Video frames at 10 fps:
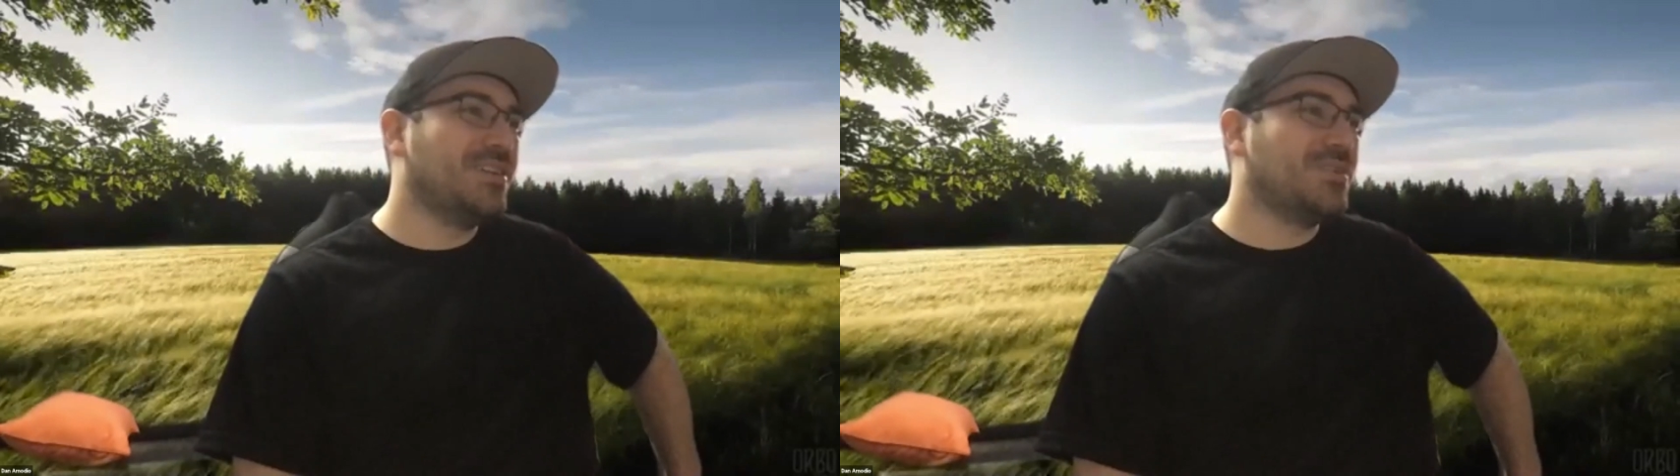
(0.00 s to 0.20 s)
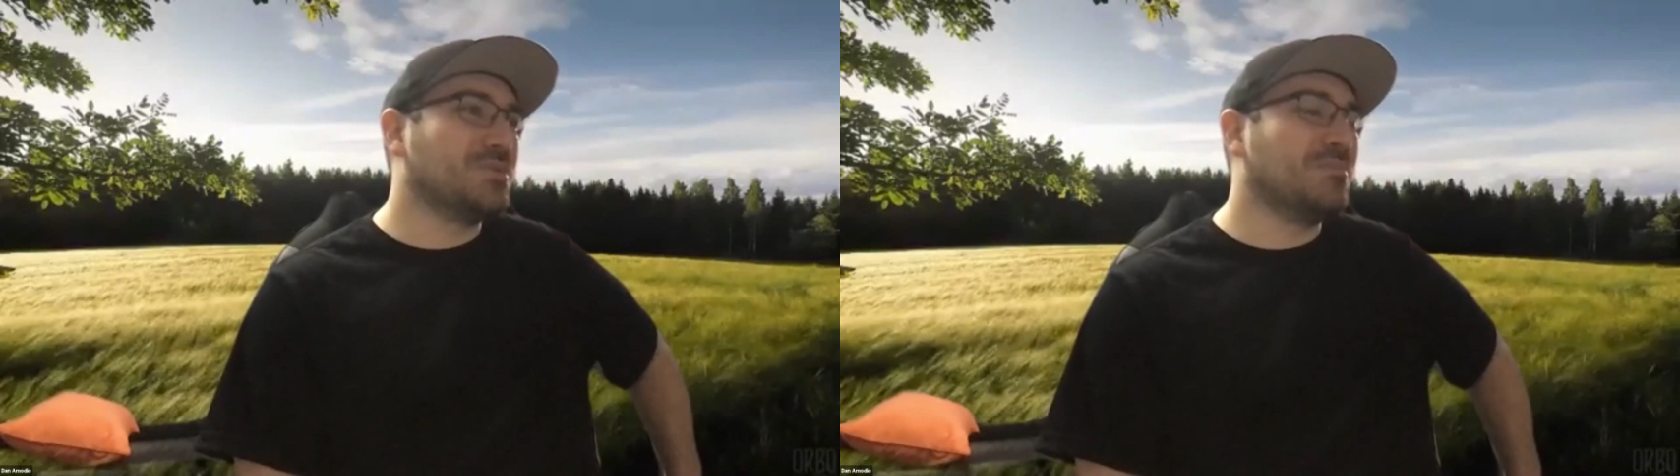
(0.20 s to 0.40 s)

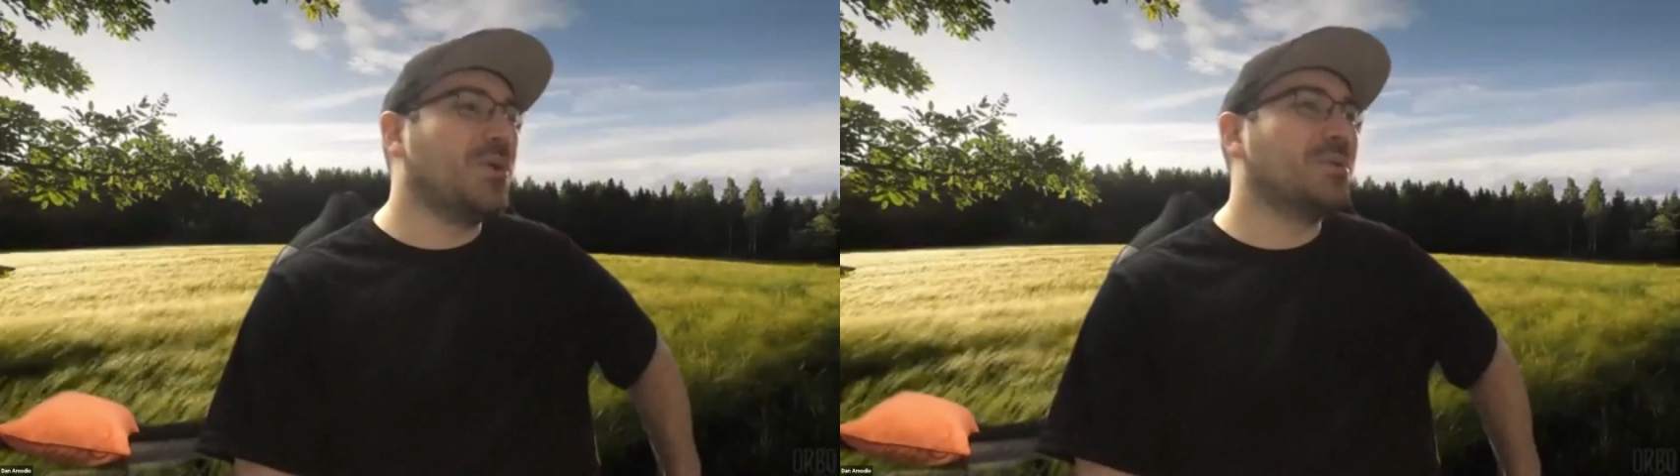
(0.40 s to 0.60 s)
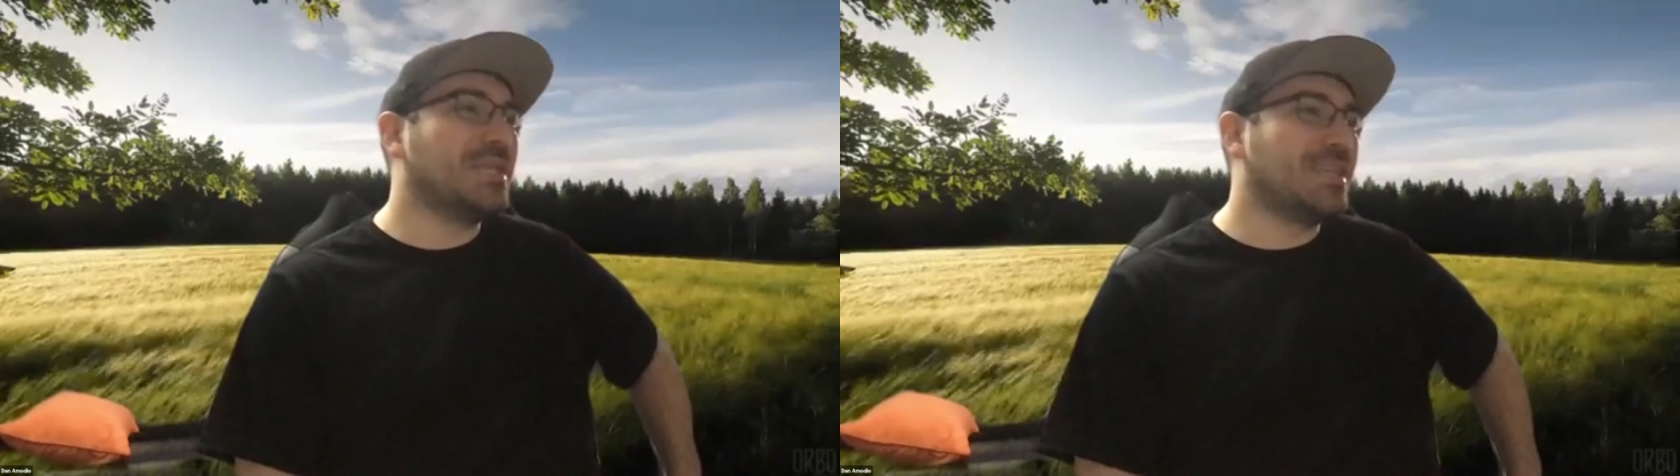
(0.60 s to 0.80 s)

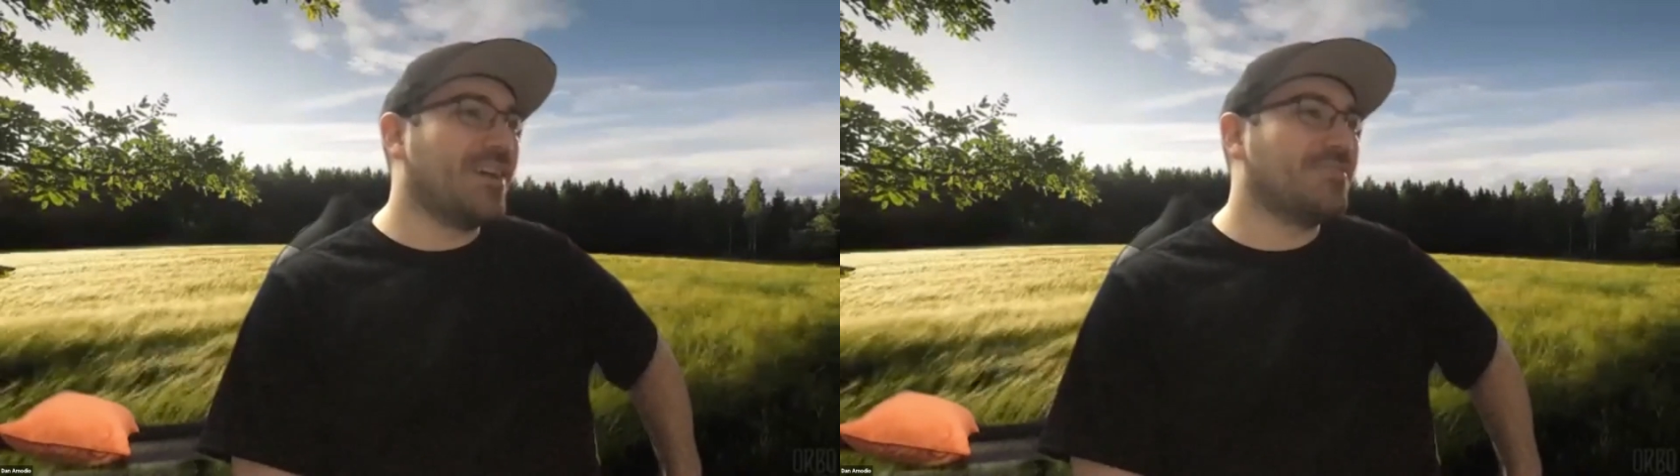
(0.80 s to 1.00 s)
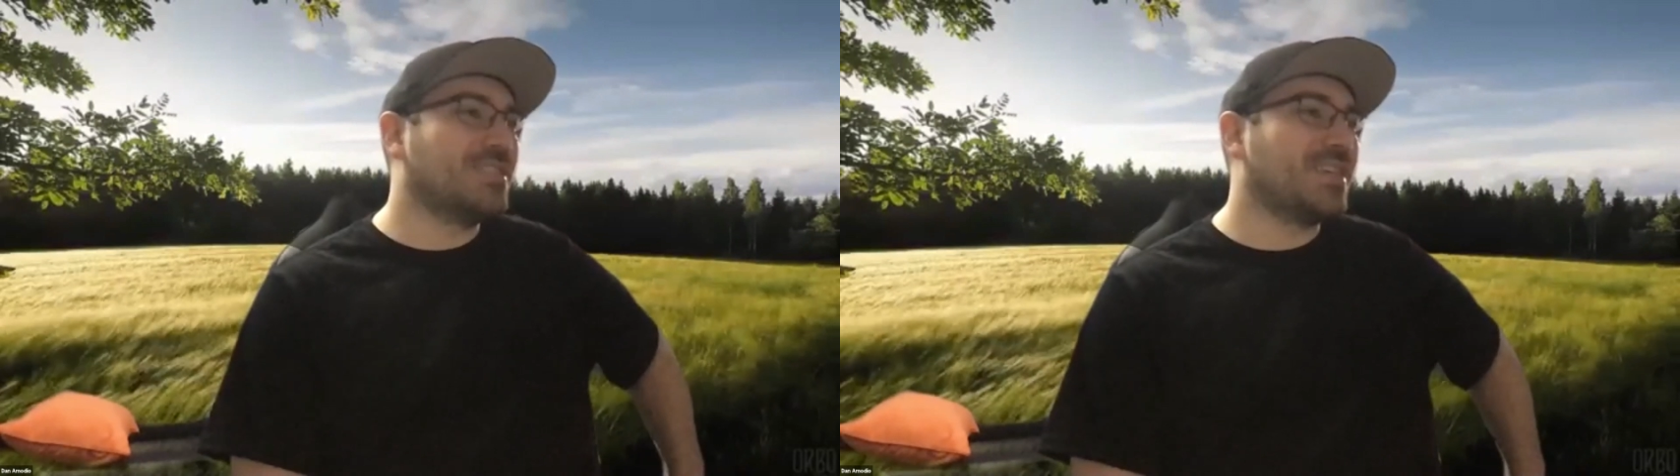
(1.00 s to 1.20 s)
remotely and
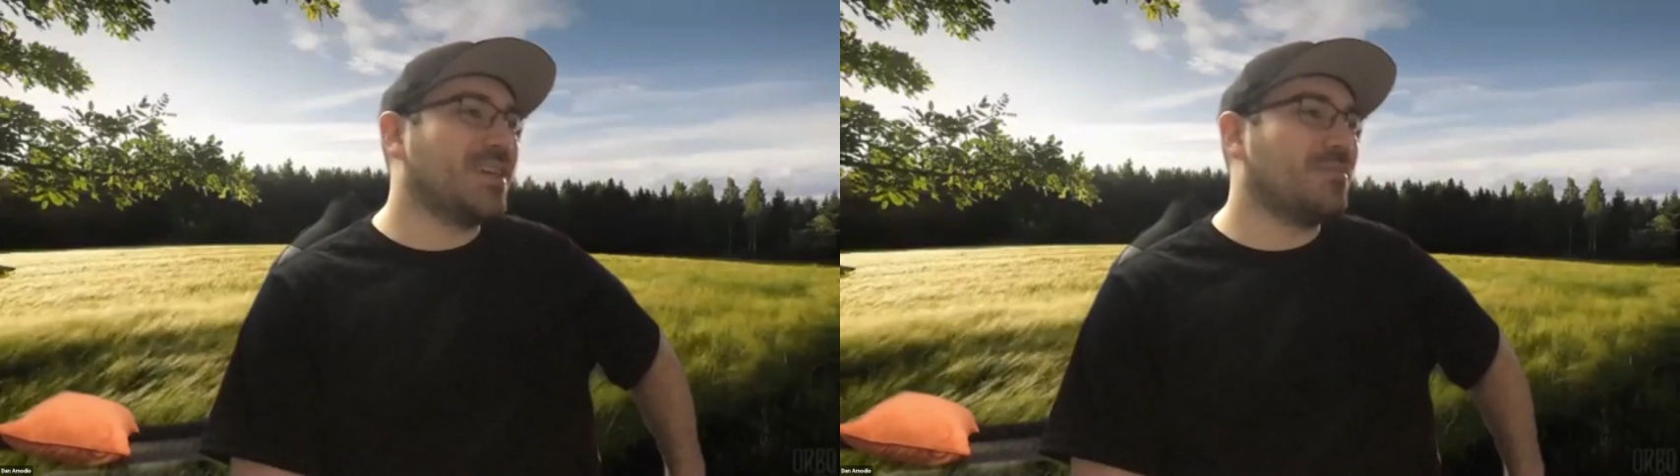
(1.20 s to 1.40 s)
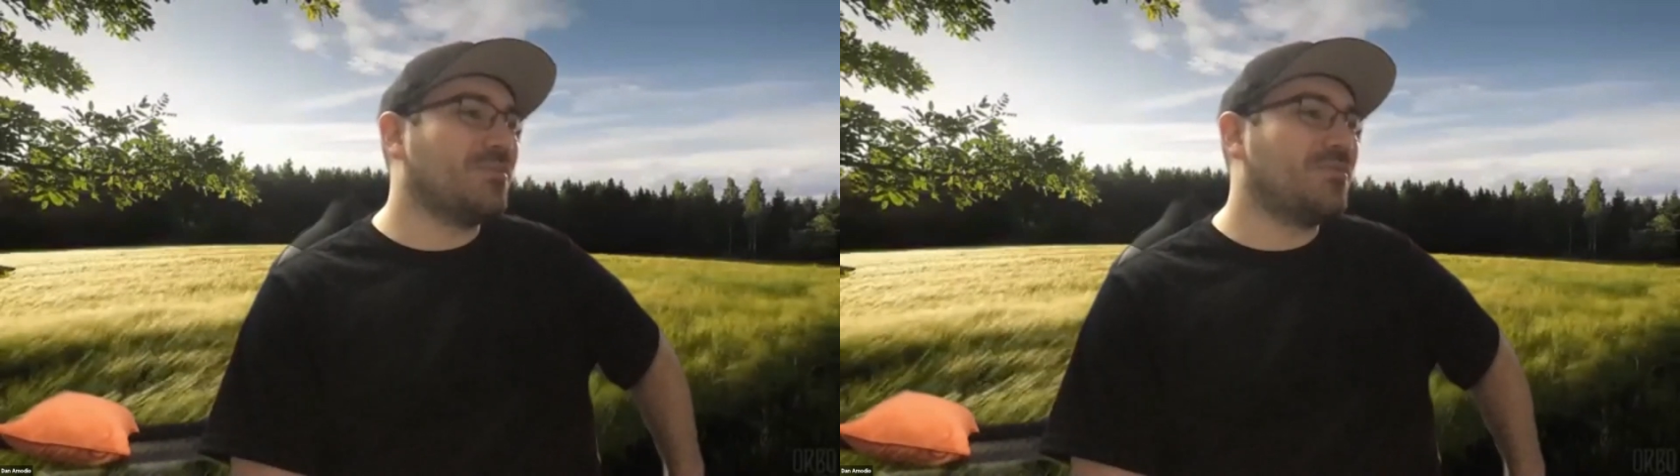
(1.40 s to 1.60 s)
have the
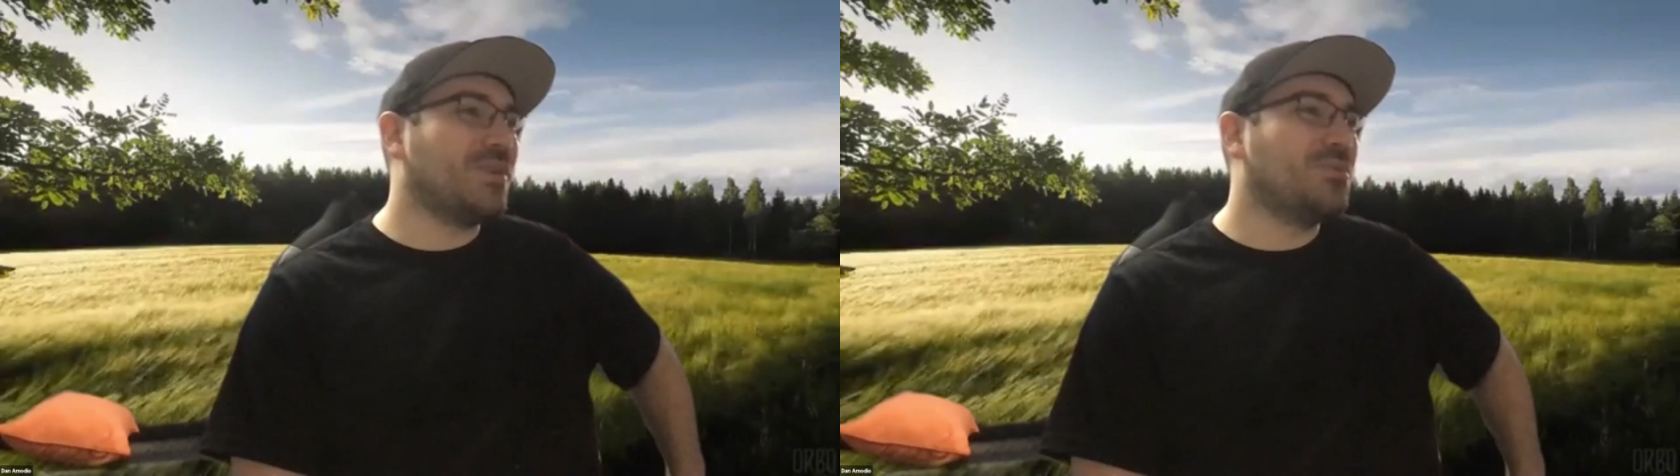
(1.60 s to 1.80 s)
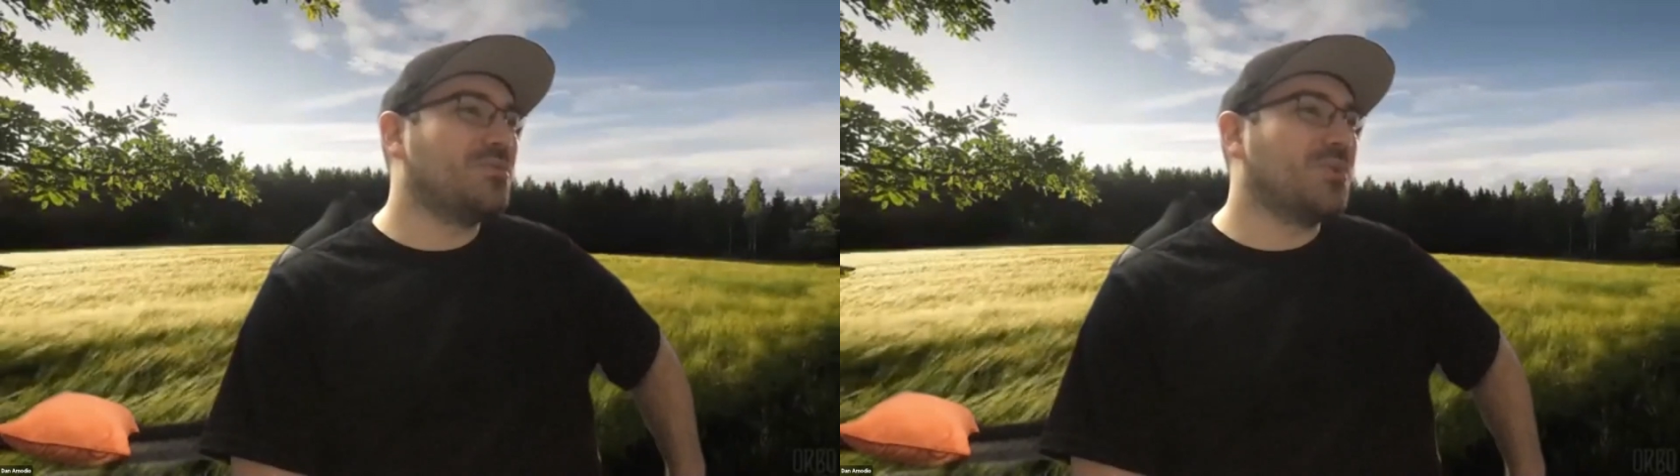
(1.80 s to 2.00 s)
same
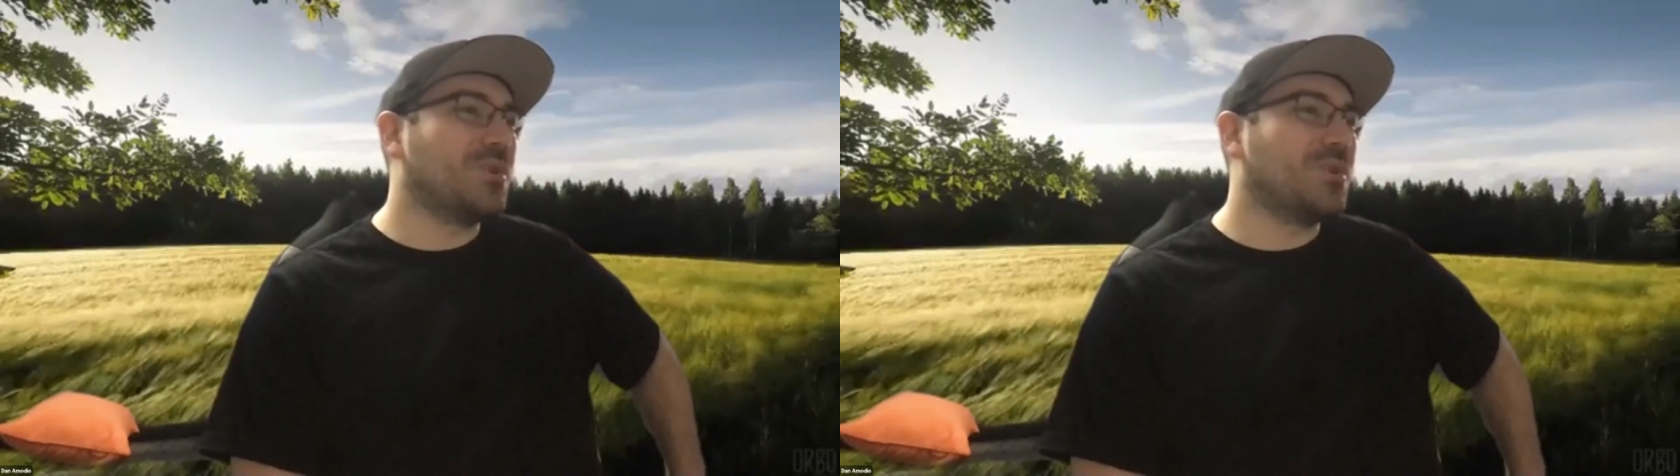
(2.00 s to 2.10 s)
feel for.